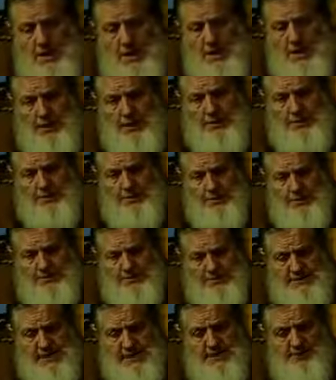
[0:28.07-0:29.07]
Uh, his name
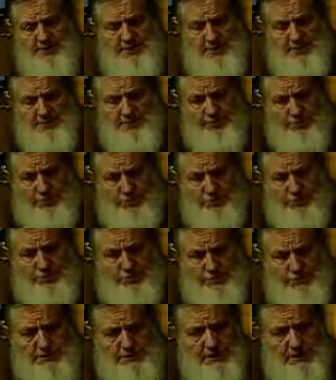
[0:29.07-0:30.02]
is F.F. F. Bruce.